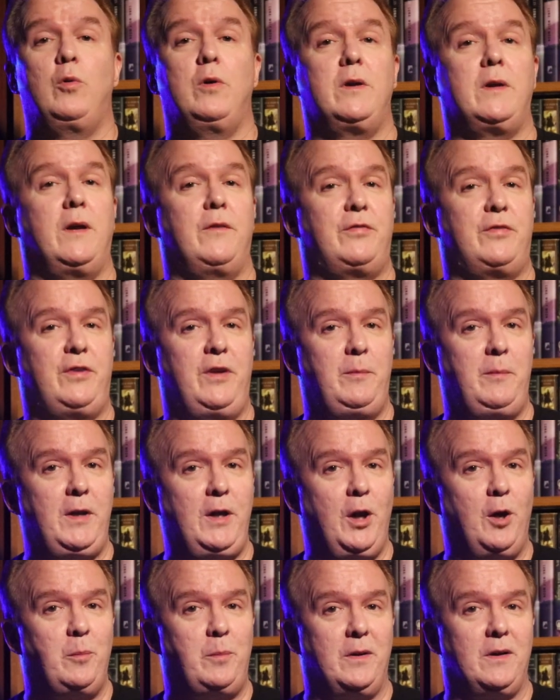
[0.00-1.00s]
would have seen
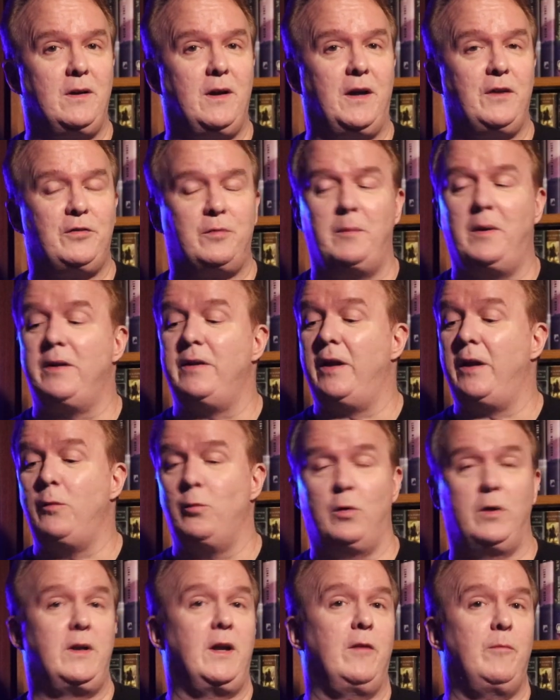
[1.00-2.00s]
me open last Monday
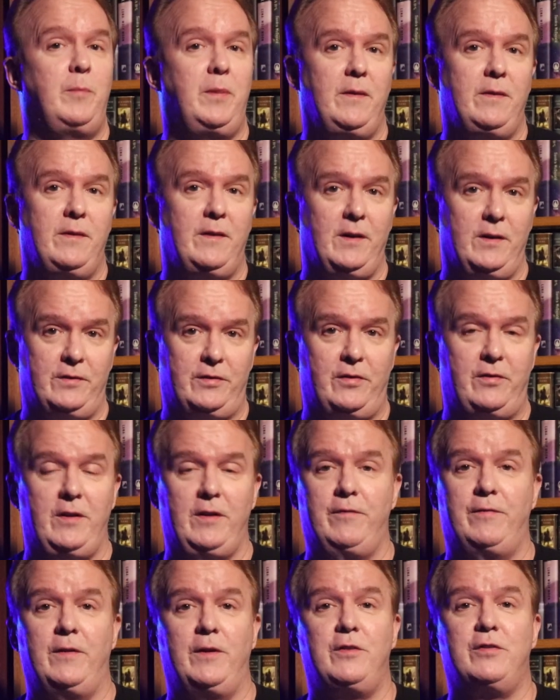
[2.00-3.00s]
would have been this,
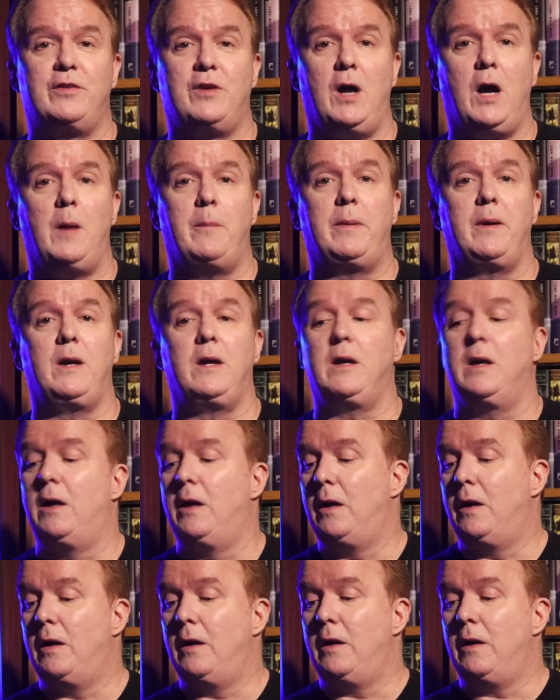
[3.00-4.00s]
the finished copy
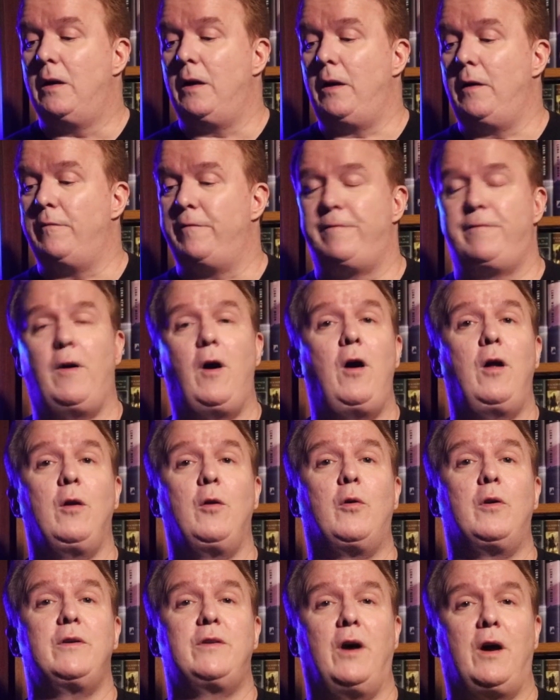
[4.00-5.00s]
of Fall
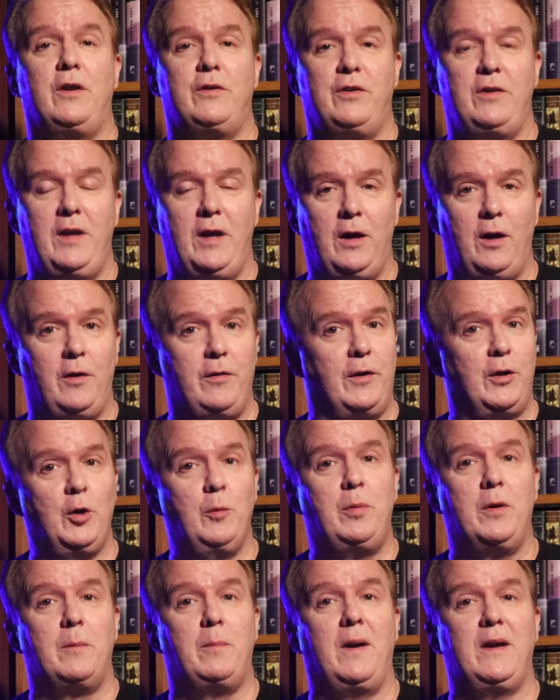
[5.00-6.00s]
or Dodge in Hell, the
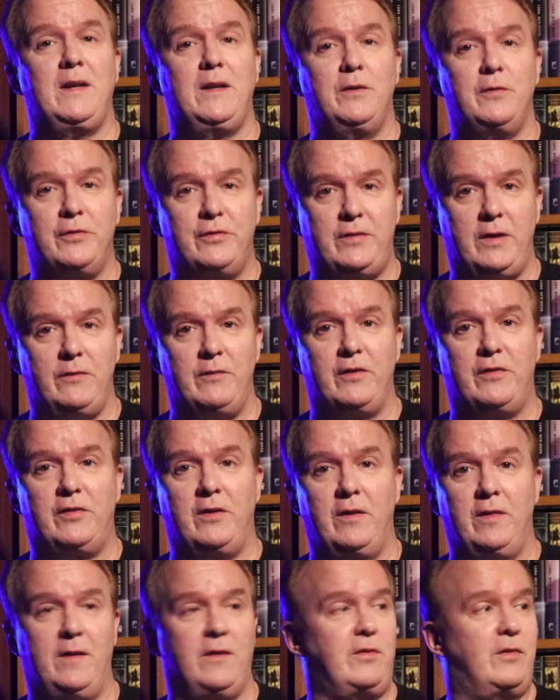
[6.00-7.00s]
new book by Neal
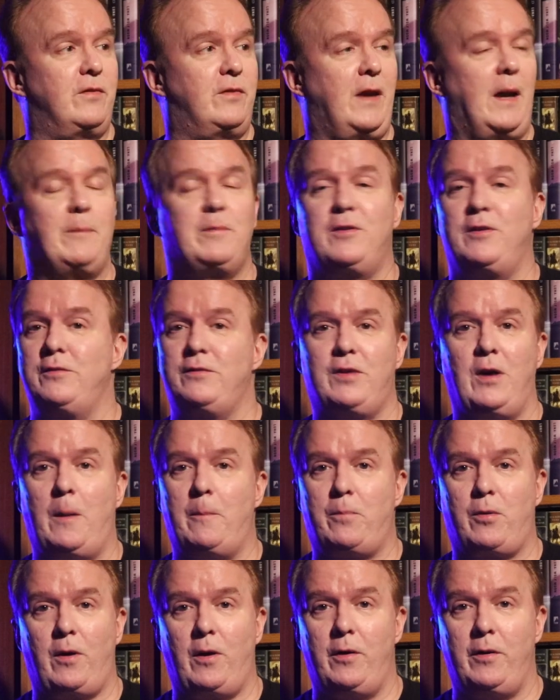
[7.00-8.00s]
Stephenson. This is absolute
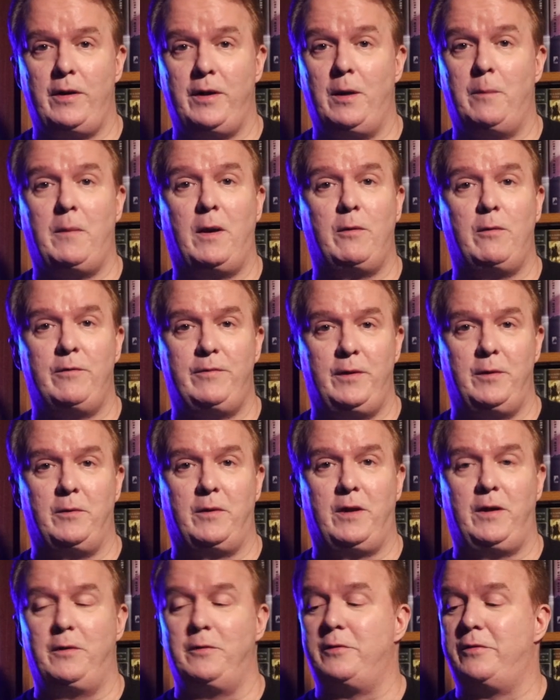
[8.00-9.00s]
top priority on my review
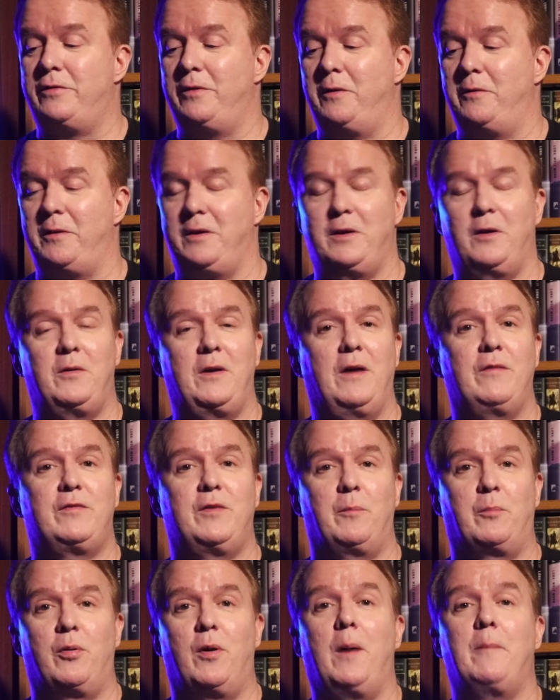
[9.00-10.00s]
queue, so you don't have
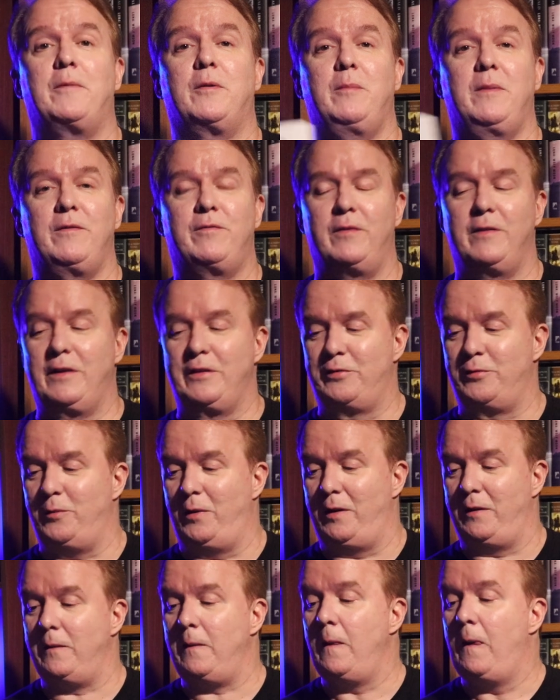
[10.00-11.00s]
to prompt me for this
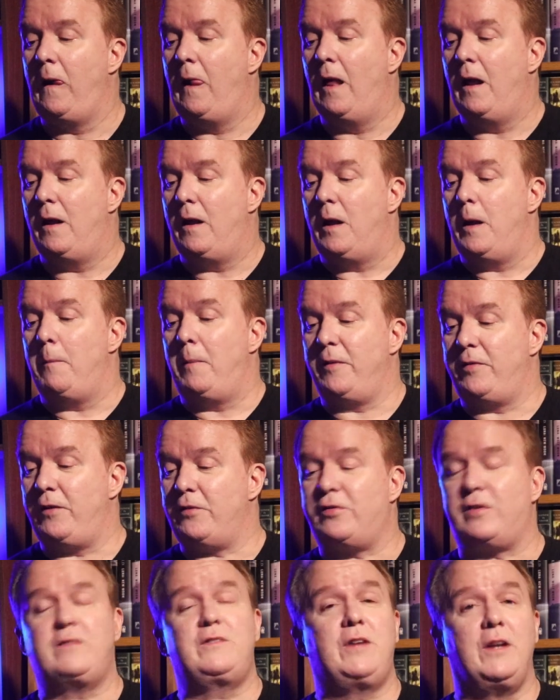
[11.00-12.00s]
one. But
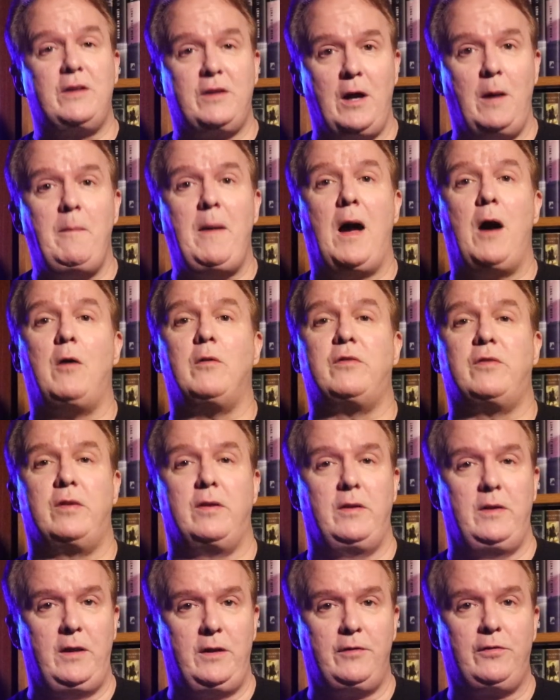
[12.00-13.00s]
this did come out
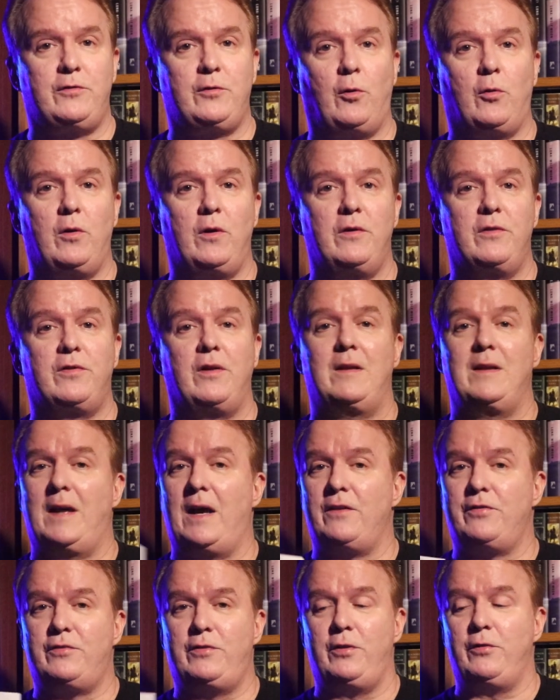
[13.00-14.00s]
in stores
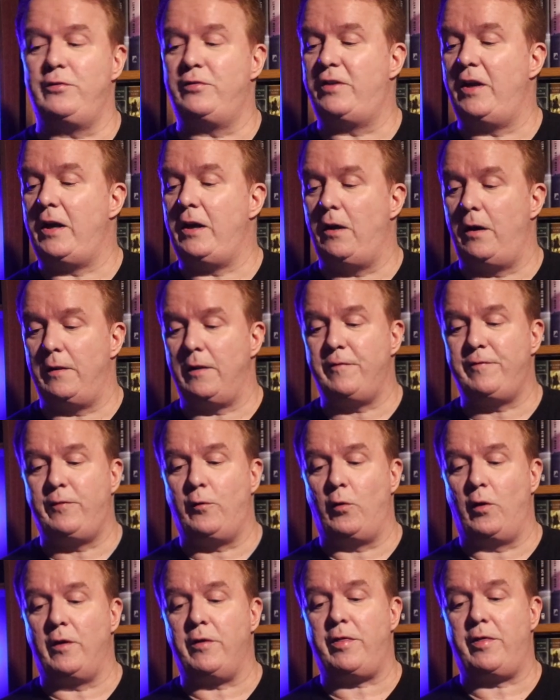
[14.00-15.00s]
last Tuesday on the
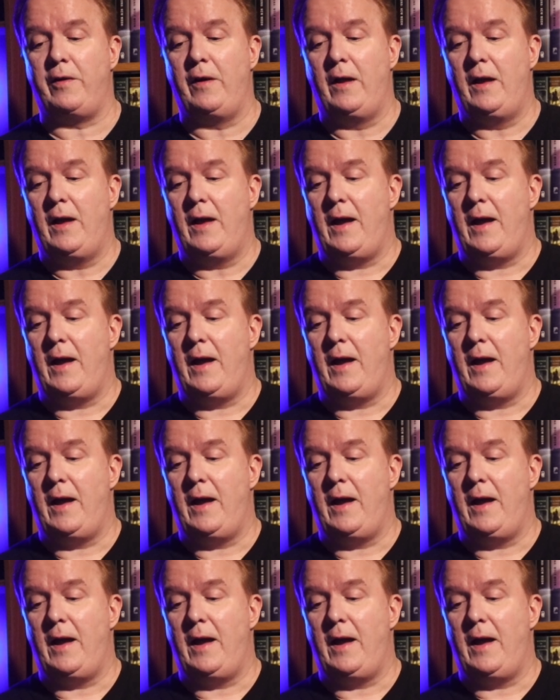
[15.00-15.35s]
fourth,